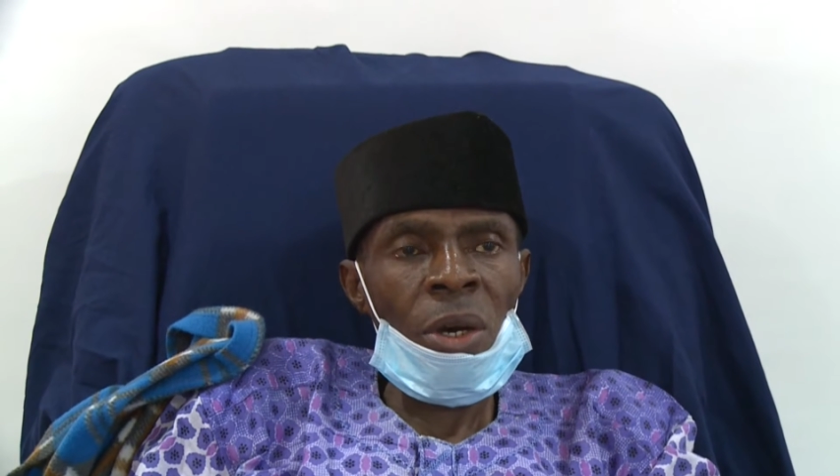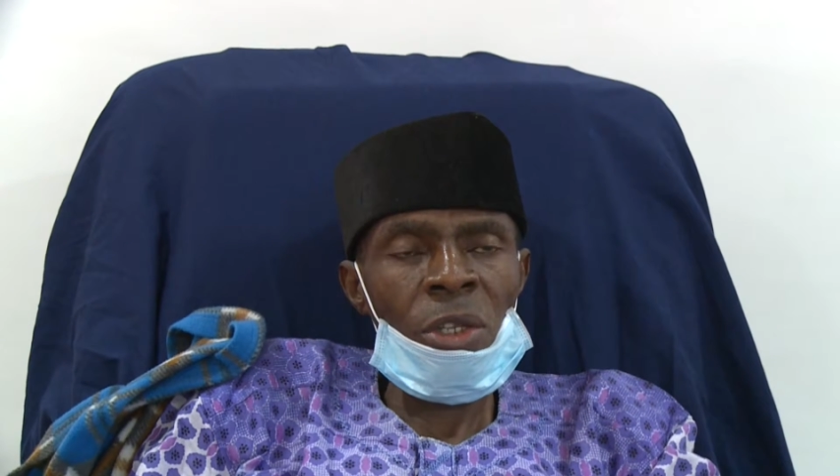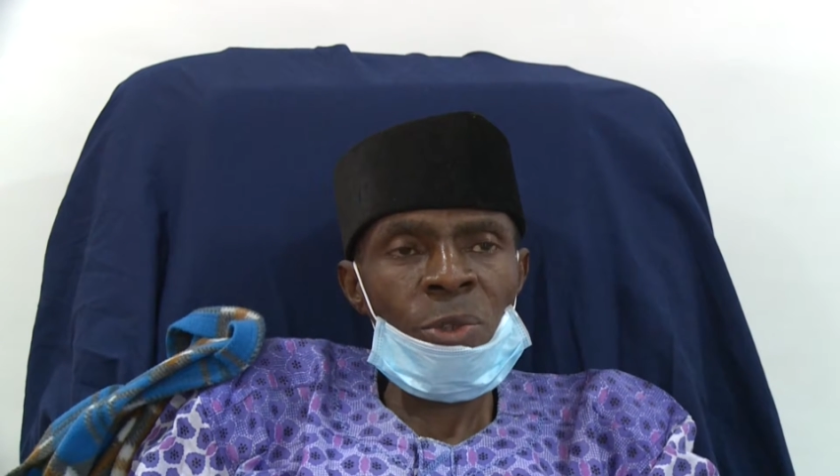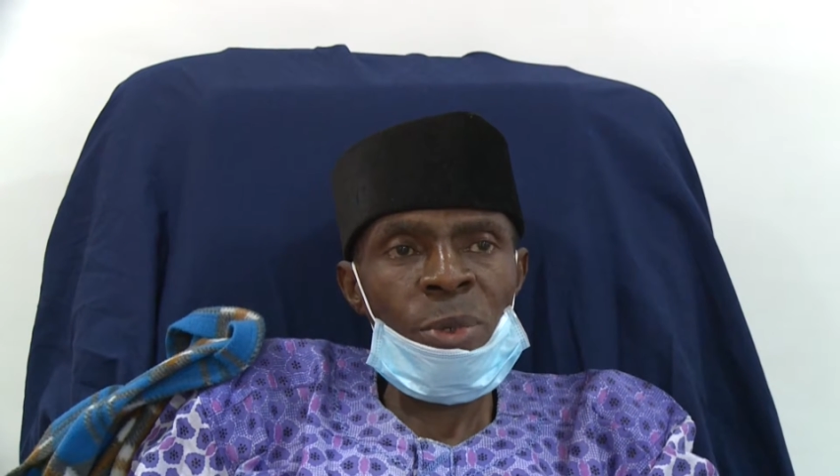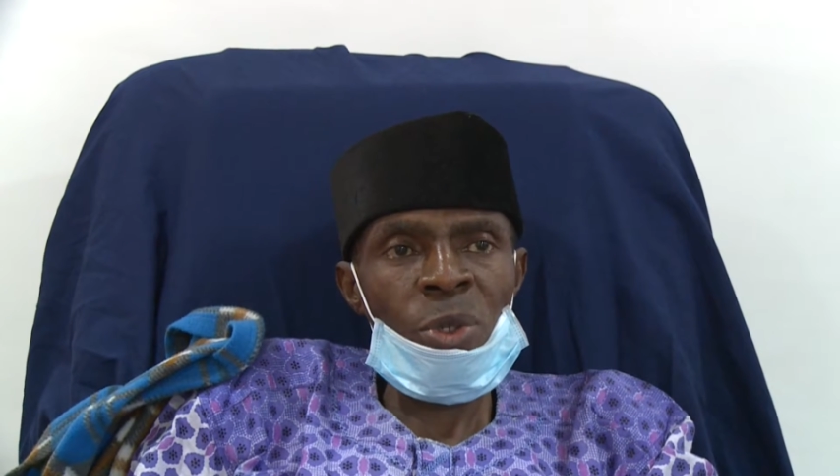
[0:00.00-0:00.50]

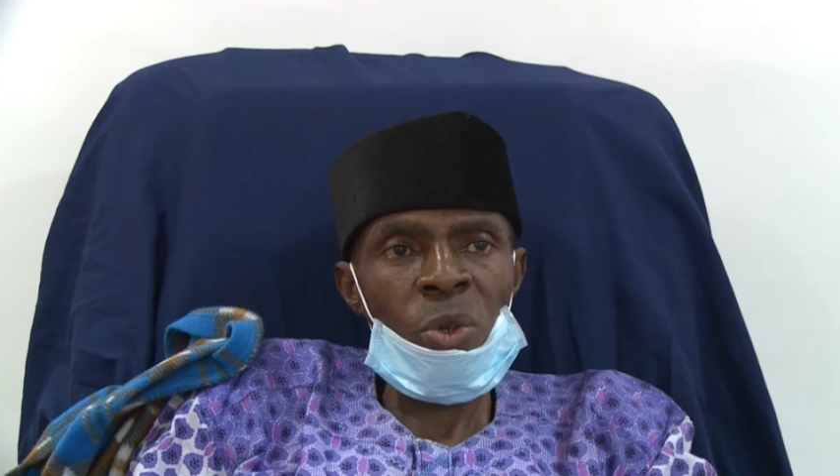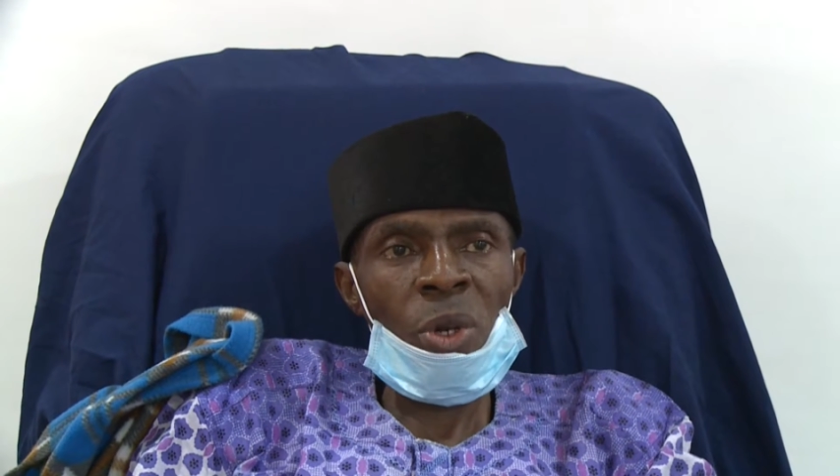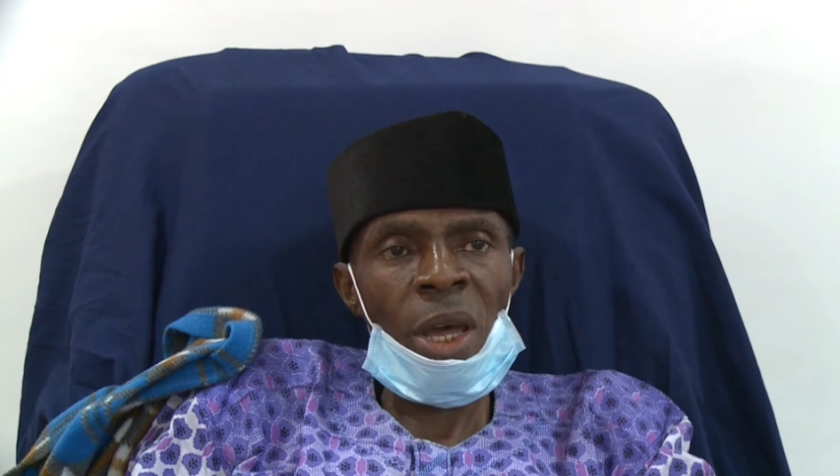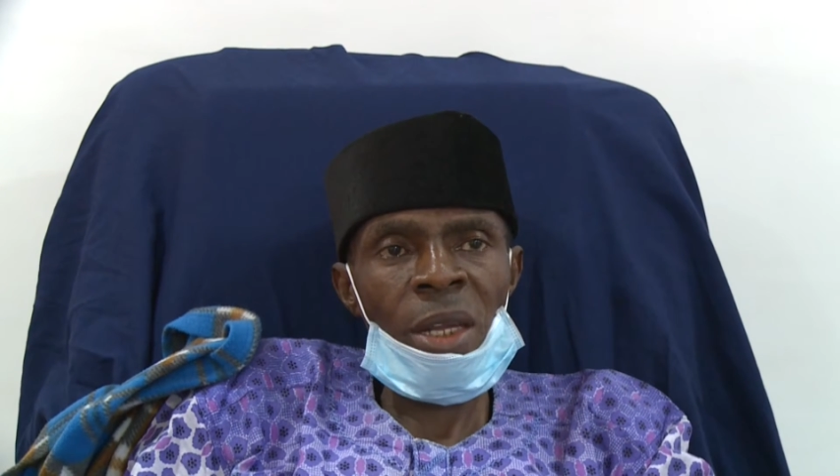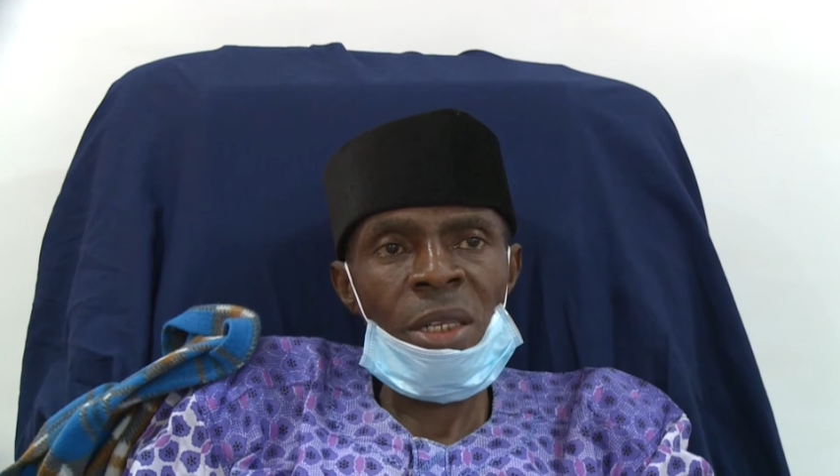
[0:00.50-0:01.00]
hospital
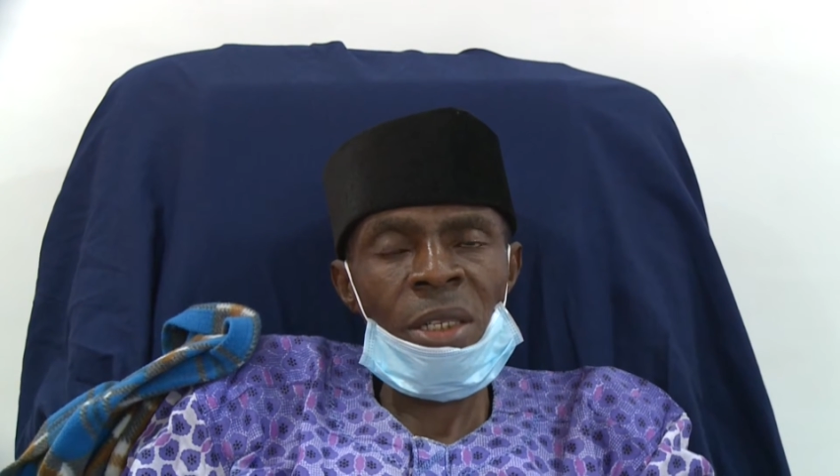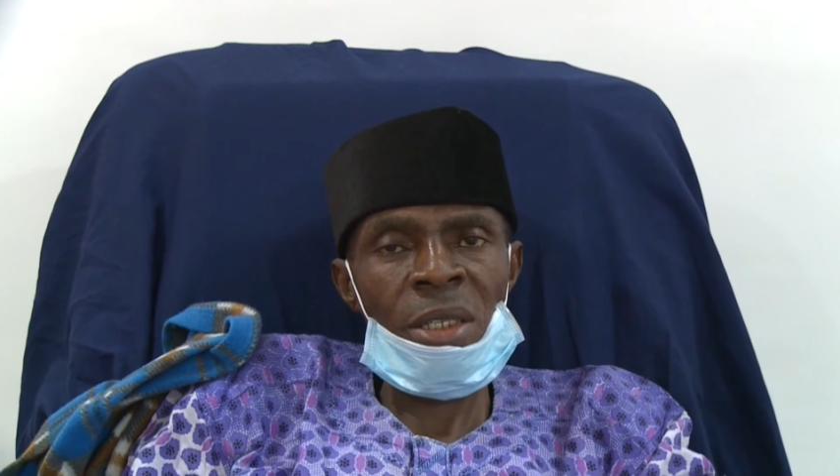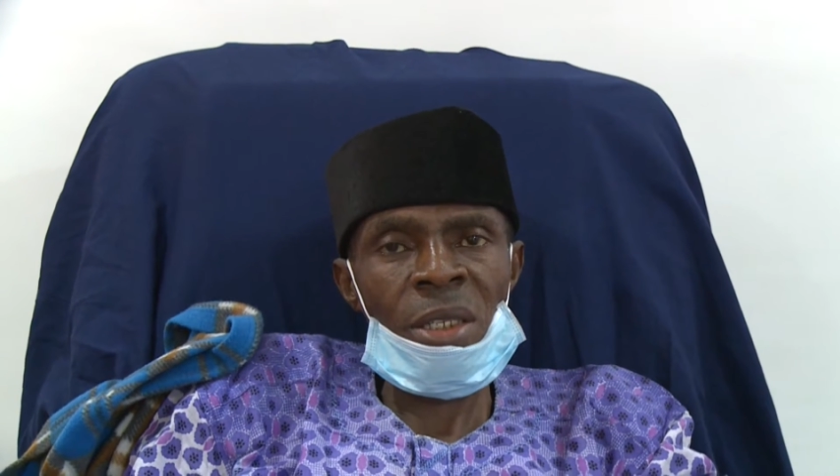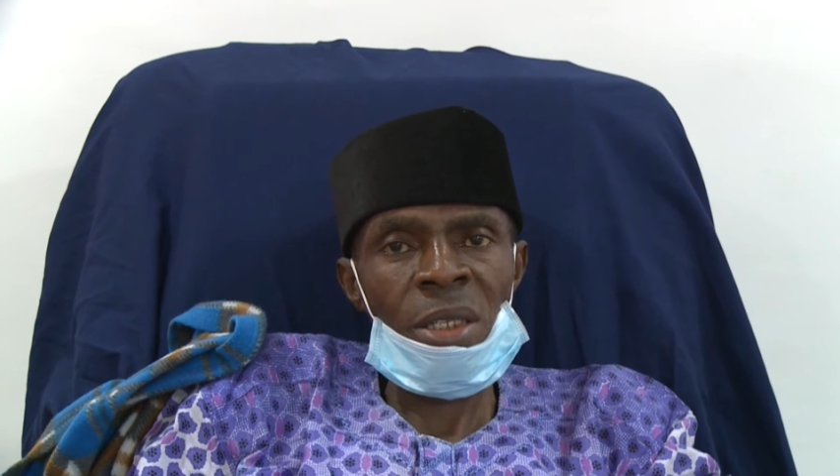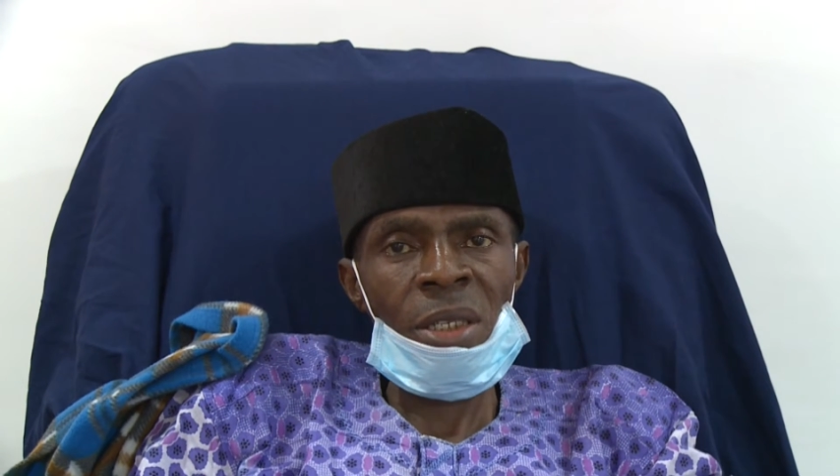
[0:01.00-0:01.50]
like
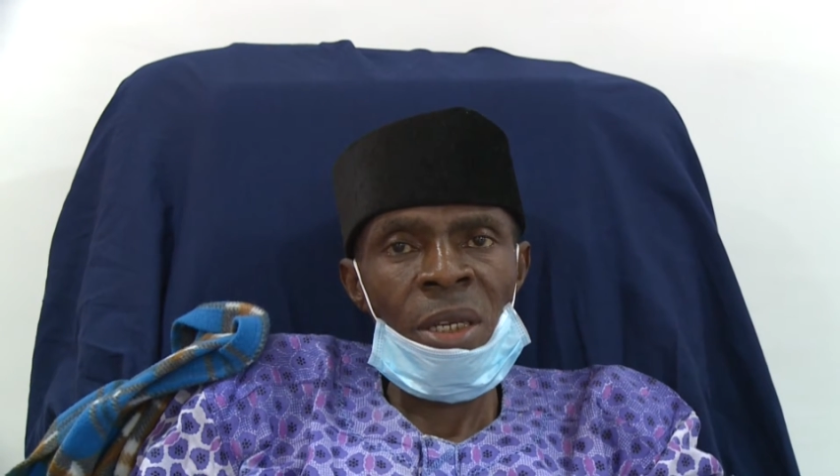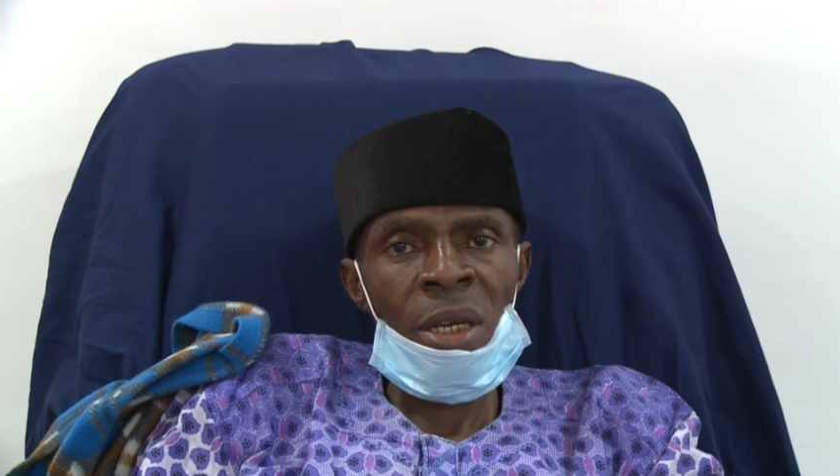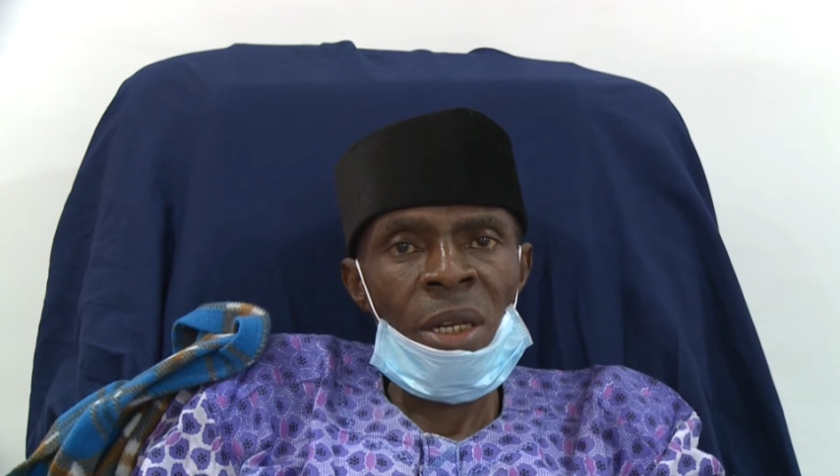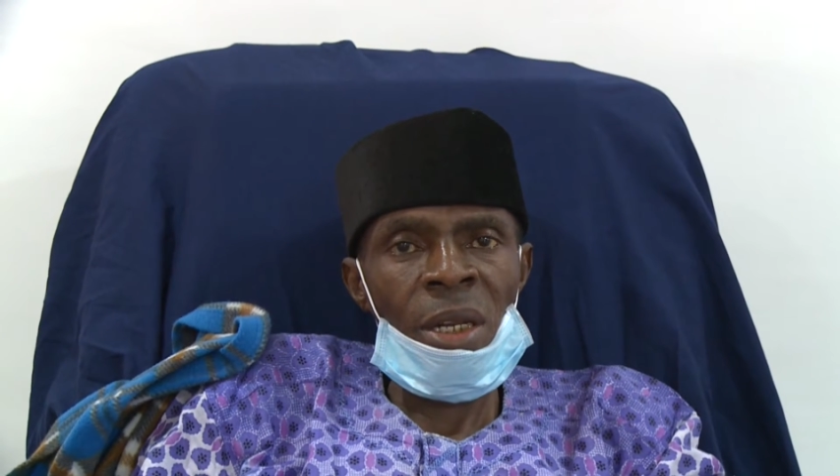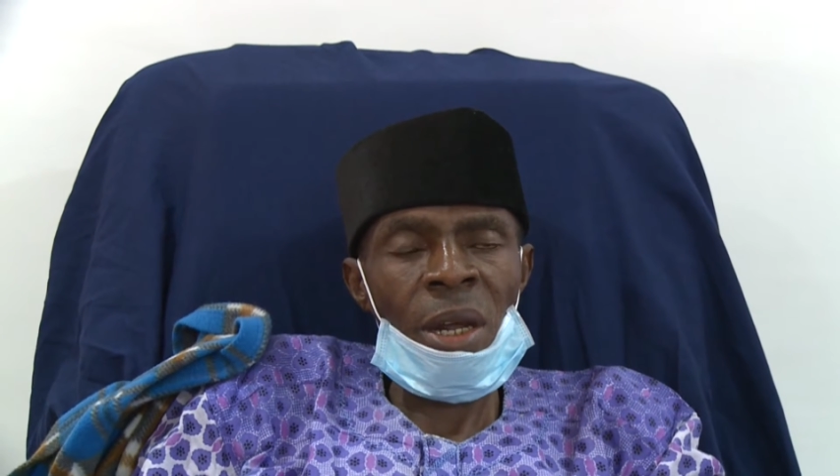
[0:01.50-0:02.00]
this
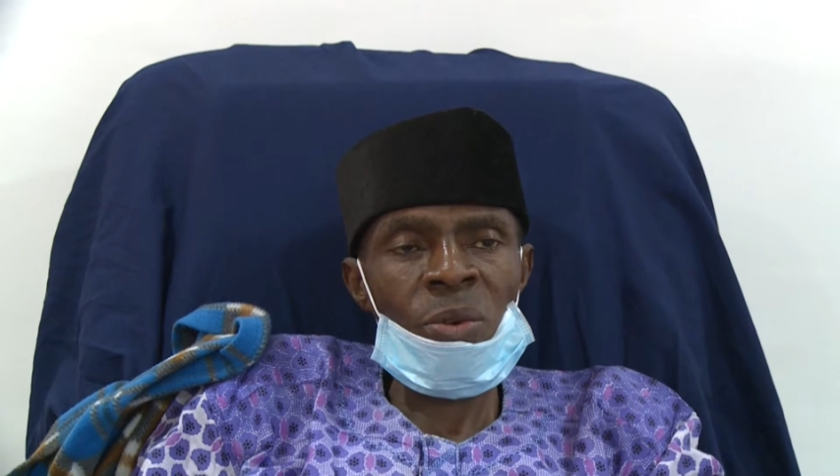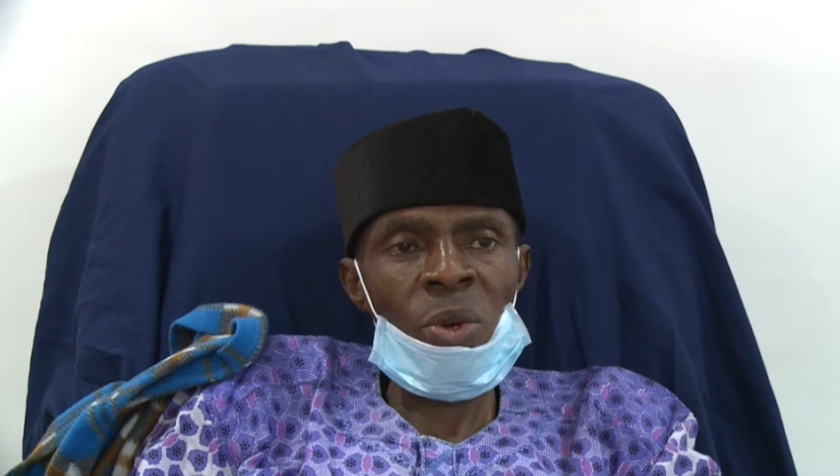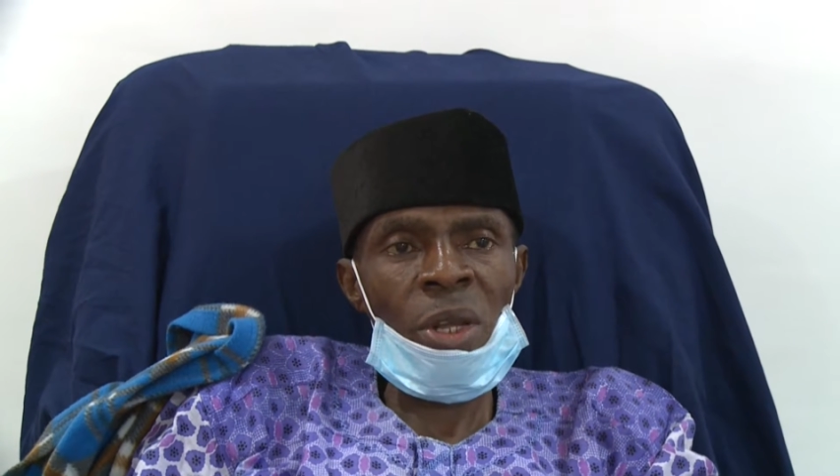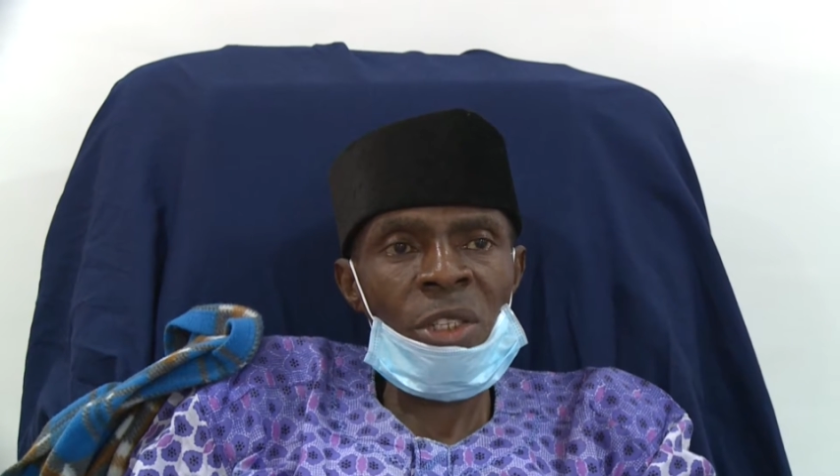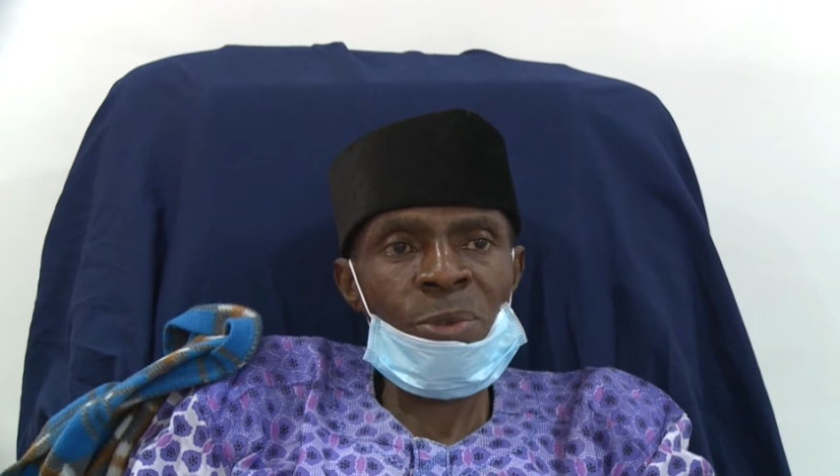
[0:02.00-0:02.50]
that,
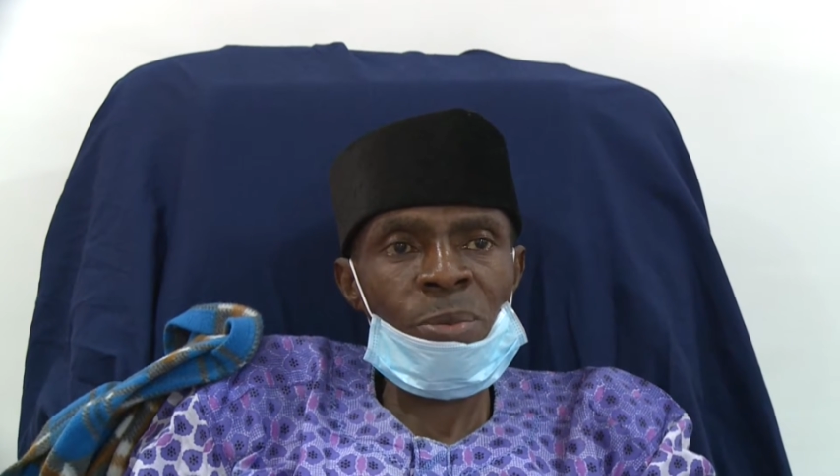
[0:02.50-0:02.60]
will, uh,